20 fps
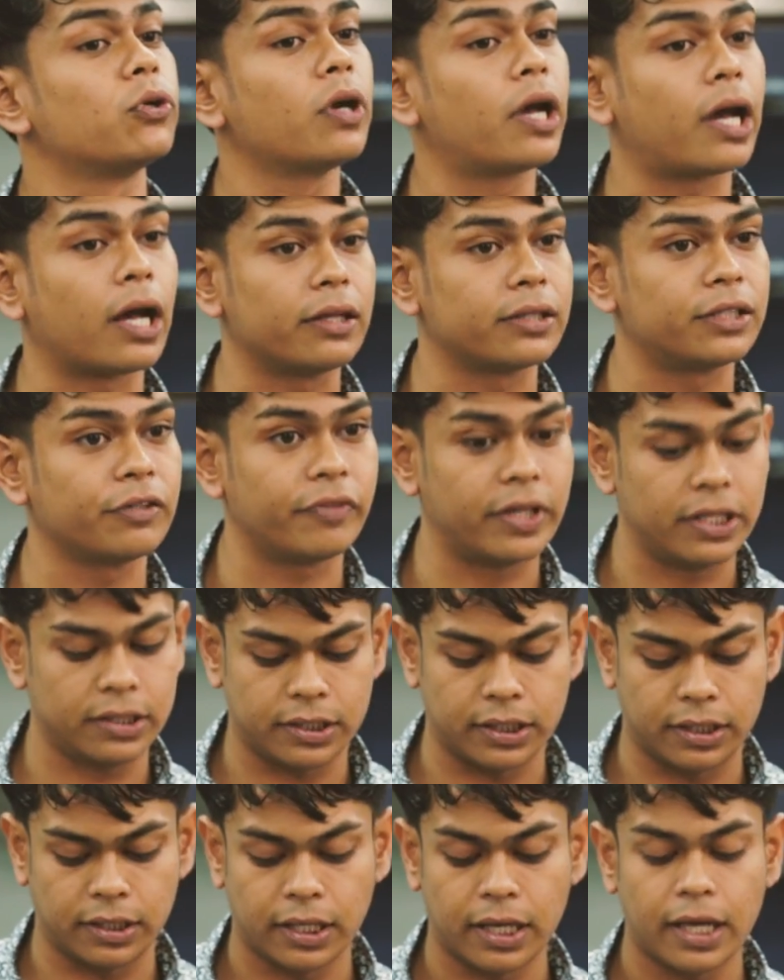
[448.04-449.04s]
don't
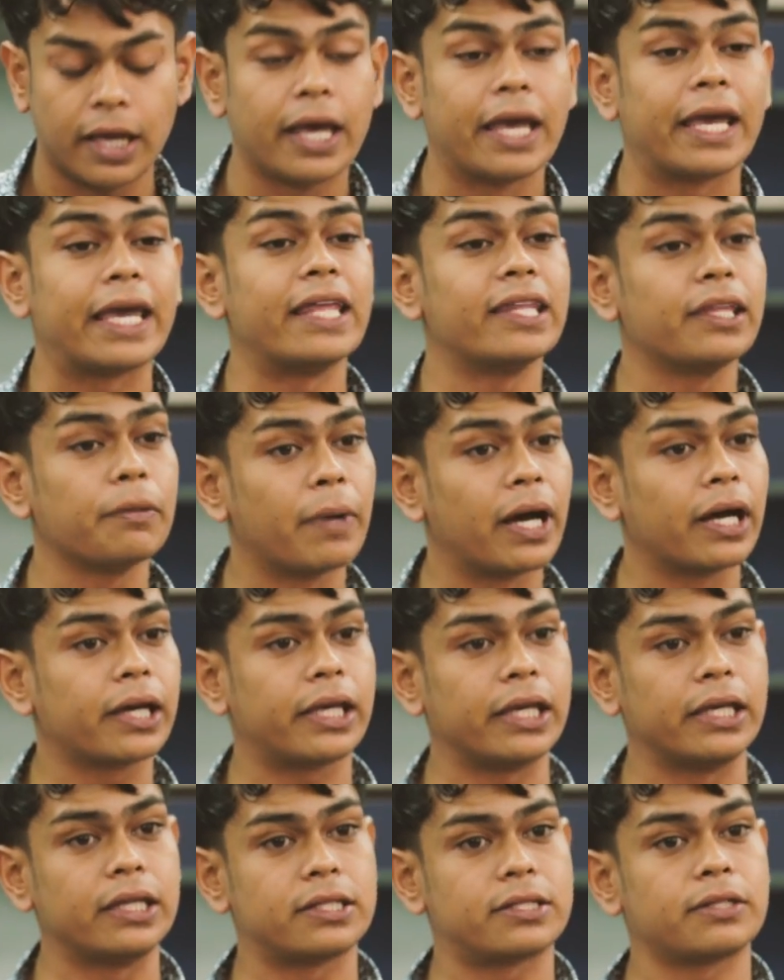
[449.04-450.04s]
cultivate it. In the
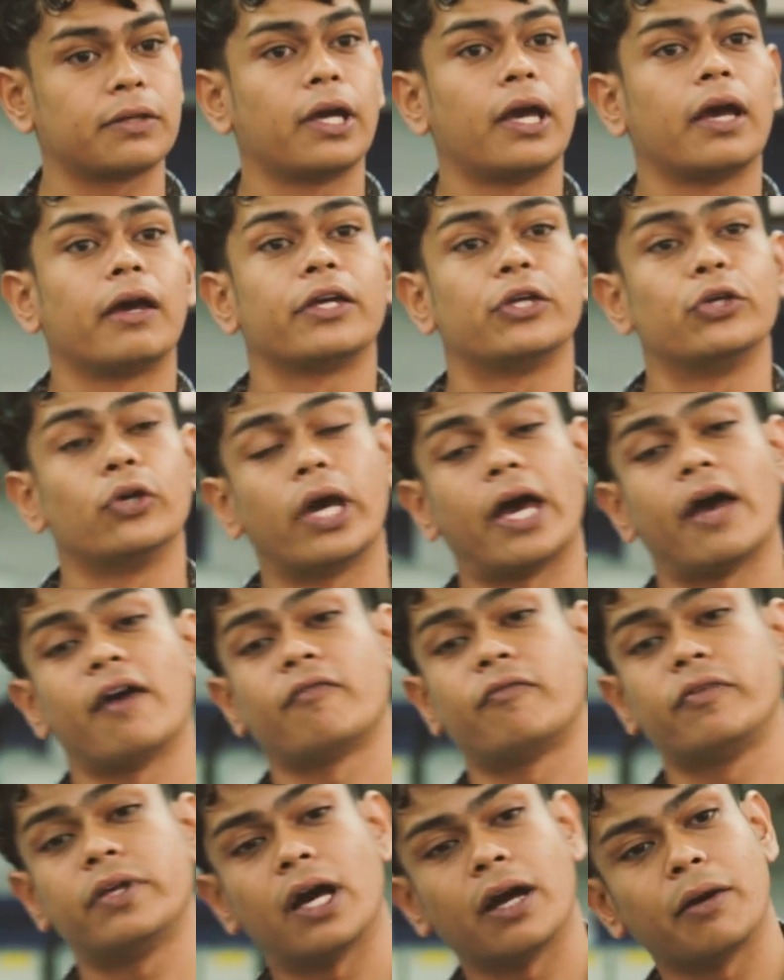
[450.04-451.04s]
markets, you
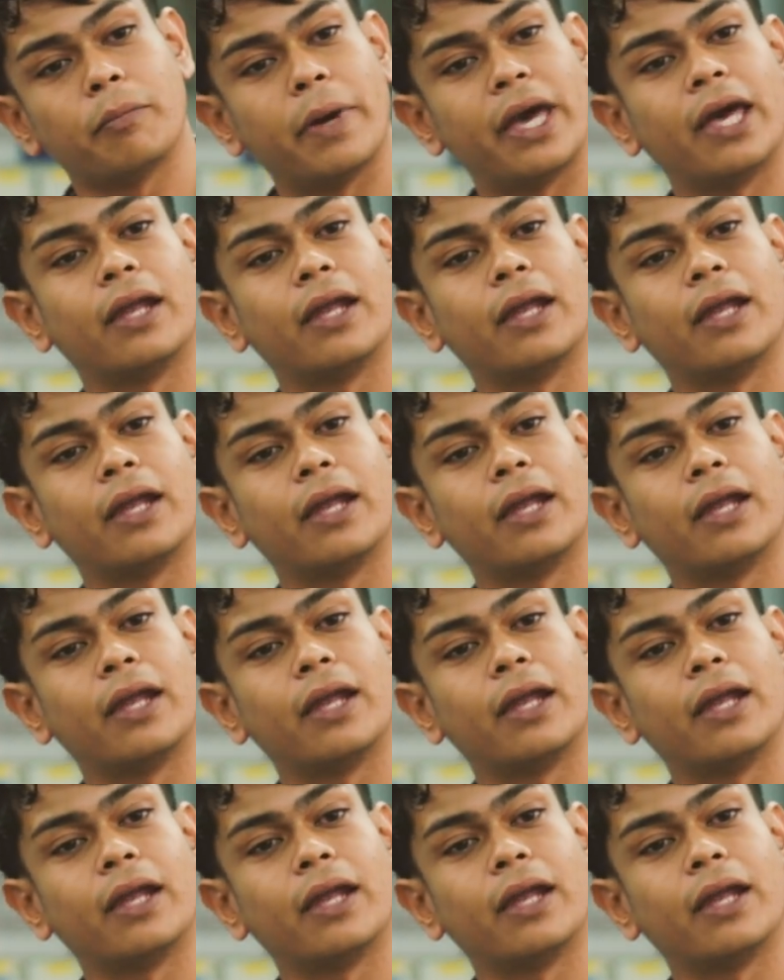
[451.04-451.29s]
have young